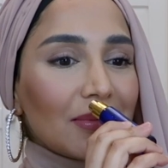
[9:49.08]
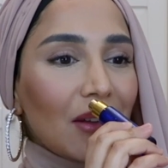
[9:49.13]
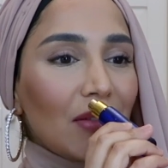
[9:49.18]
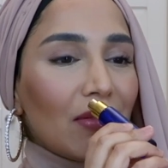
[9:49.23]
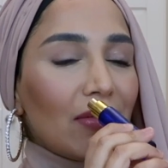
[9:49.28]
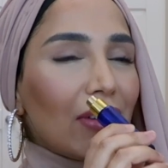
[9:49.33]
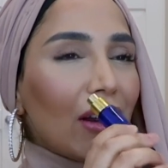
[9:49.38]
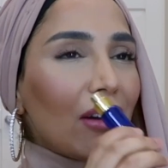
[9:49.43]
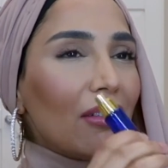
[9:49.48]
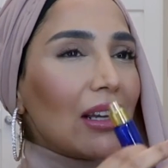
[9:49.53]

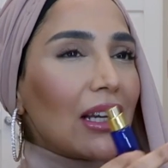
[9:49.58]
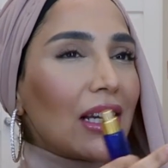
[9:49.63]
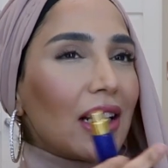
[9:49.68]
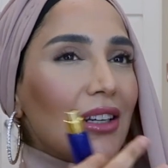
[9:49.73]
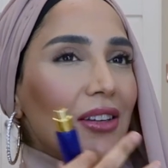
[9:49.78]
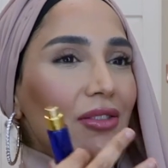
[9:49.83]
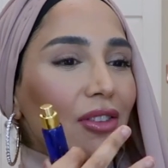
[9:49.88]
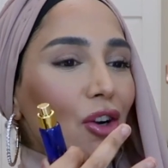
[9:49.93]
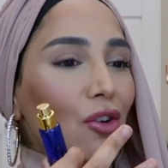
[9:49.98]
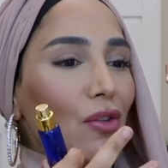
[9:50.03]
Very
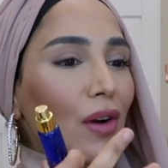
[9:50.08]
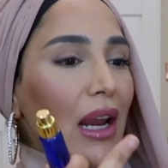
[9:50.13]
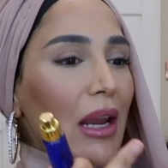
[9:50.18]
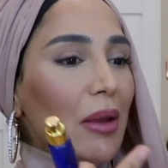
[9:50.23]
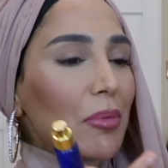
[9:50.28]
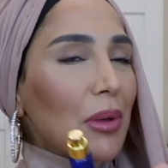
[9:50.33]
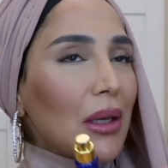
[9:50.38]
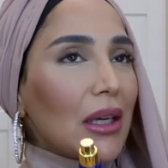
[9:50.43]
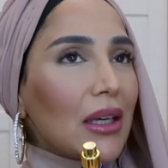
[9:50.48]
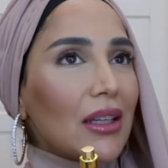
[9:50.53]
kind of
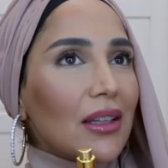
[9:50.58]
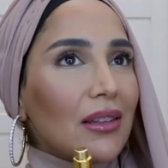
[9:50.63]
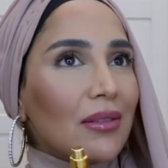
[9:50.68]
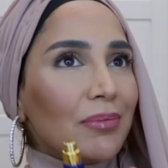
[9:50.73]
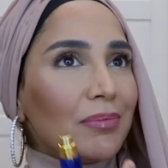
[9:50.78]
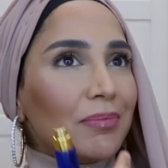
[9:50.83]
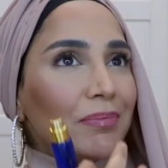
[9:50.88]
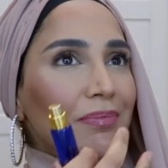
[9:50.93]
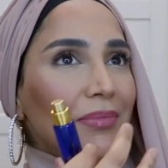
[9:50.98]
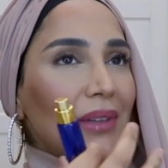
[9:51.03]

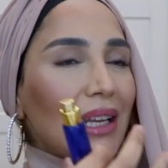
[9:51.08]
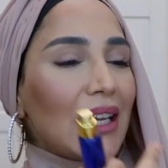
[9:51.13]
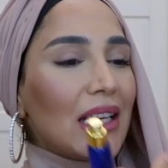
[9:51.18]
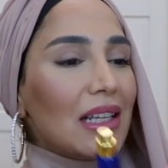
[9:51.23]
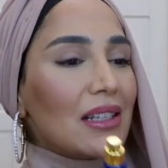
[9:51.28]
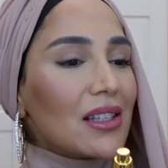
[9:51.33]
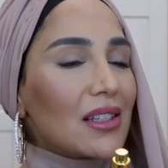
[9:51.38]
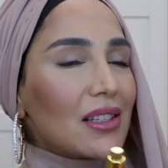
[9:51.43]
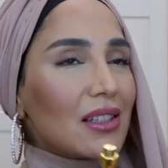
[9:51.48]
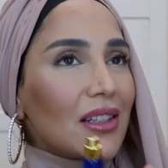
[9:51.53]
Arabian,
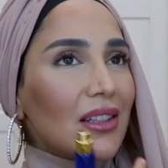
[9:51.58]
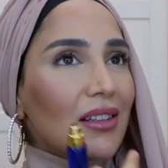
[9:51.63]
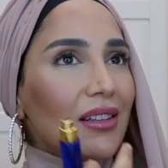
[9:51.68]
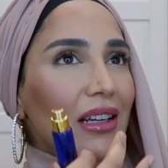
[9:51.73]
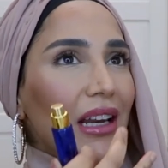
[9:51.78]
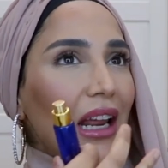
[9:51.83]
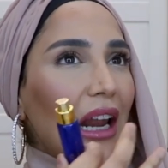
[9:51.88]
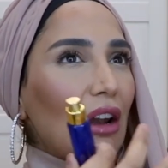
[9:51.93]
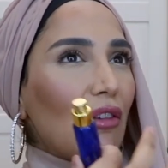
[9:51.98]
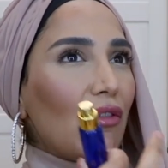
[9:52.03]
Eastern, it's
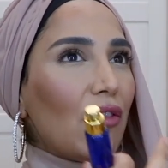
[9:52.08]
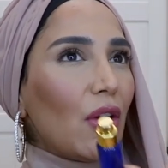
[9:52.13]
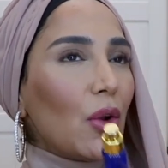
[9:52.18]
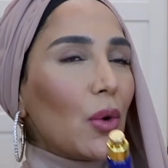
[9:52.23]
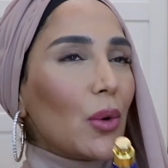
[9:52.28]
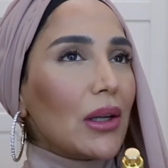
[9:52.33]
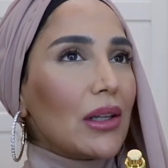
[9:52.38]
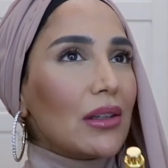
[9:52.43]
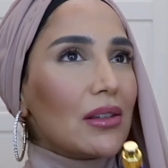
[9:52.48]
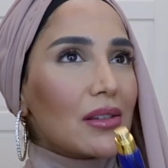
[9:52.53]
like
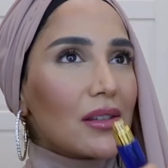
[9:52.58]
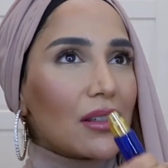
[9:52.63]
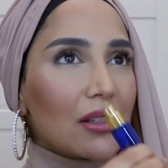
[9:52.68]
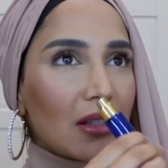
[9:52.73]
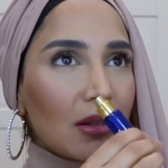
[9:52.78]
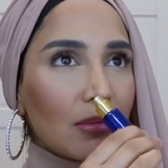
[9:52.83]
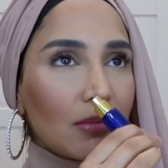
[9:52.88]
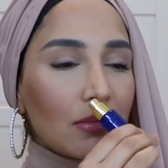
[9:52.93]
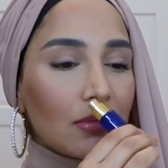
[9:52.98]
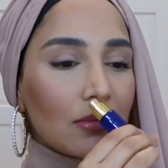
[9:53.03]
influenced. Strong mood,